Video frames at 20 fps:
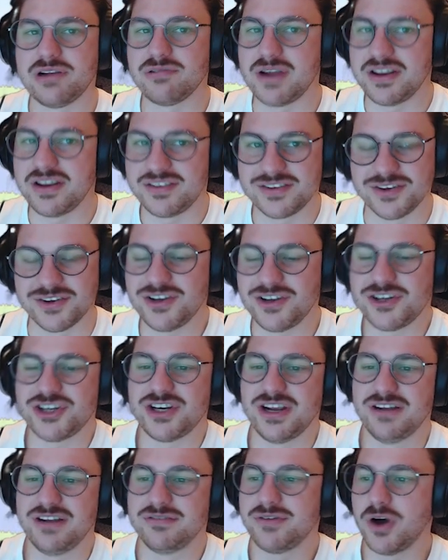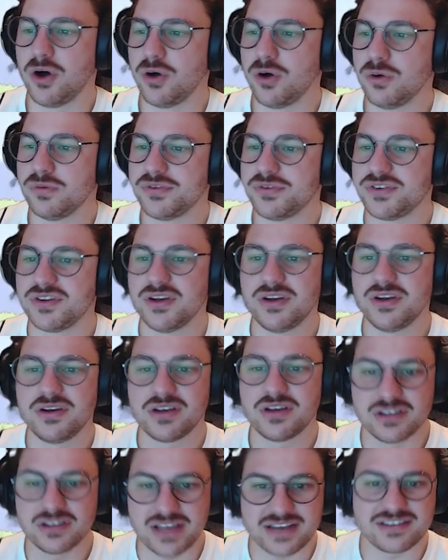research involves
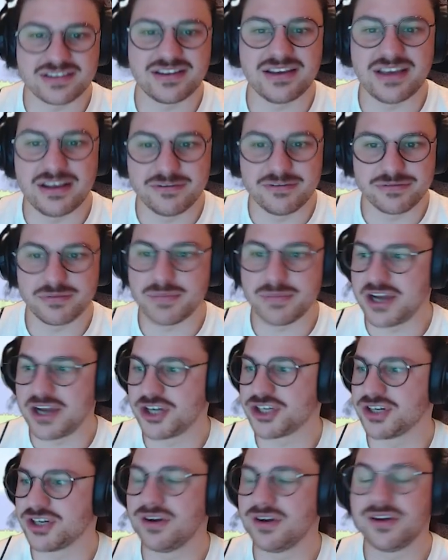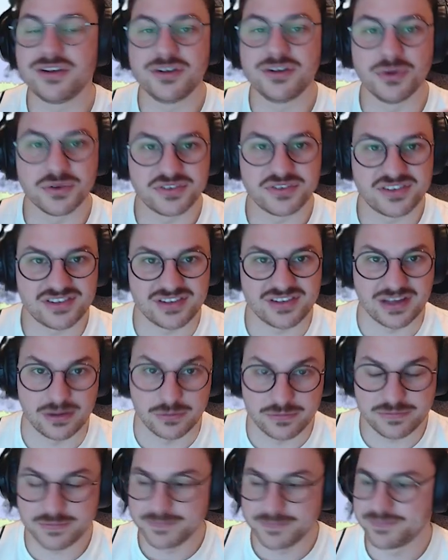collecting information
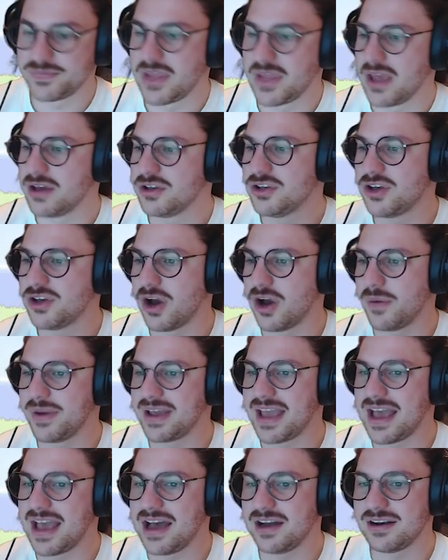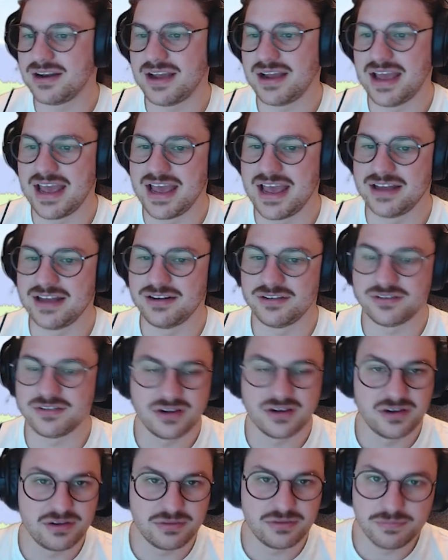yourself, going out
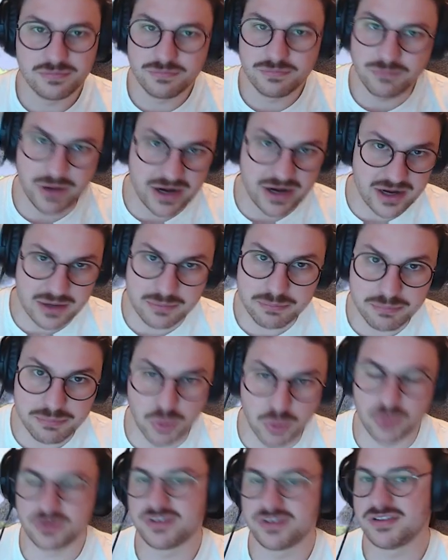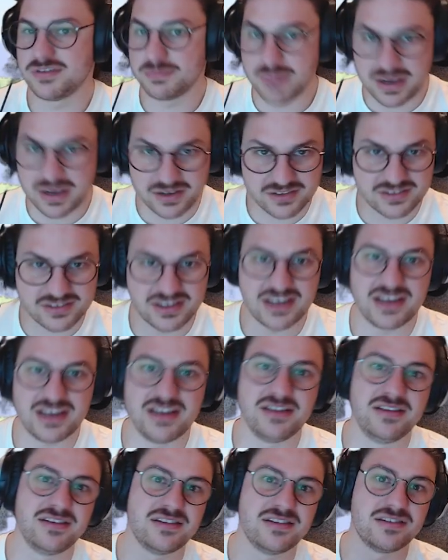and reading books,
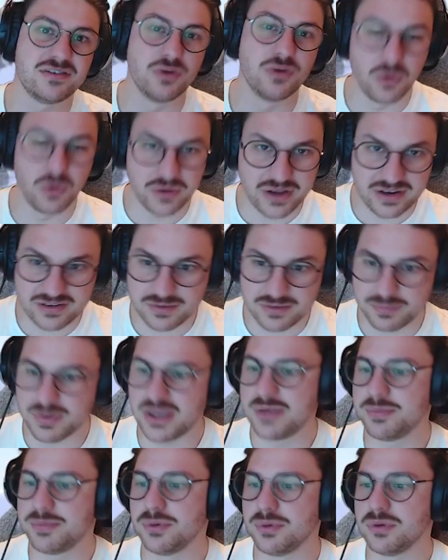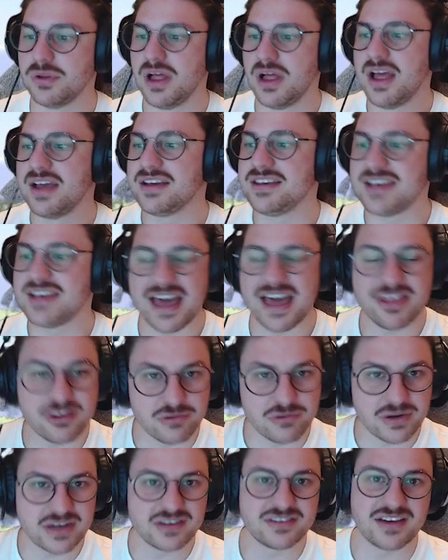magazines, talking to people,
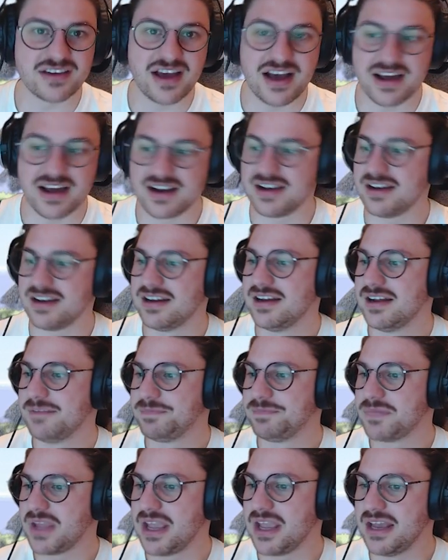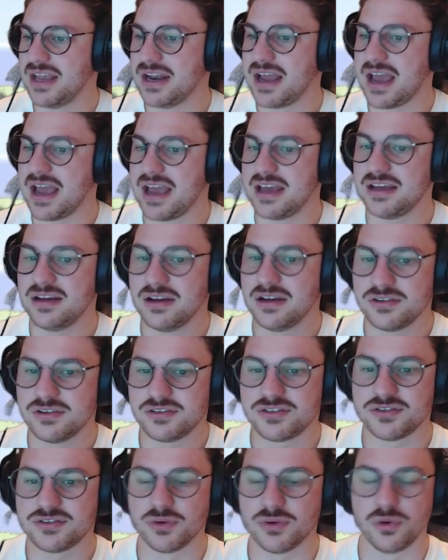gathering data in a
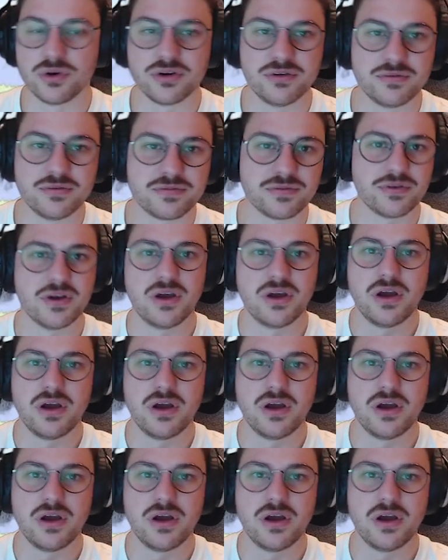sort of,